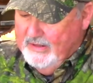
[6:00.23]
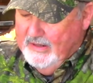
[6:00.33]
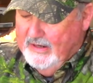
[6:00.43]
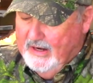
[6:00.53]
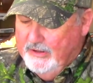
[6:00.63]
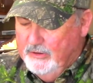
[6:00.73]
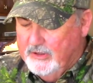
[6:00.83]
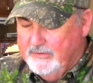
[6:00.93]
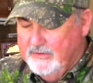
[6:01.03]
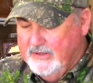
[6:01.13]
and I
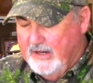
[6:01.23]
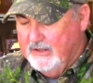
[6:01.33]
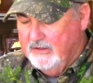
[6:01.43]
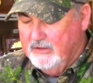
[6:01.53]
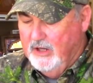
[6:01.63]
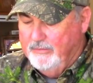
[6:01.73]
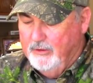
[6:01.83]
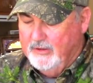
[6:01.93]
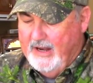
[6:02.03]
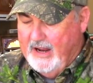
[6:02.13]
usually take a couple
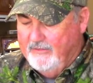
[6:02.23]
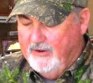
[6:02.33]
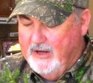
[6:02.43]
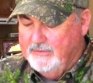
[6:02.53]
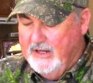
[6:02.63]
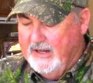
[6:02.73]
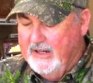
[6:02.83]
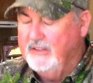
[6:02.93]
of diaphragms like that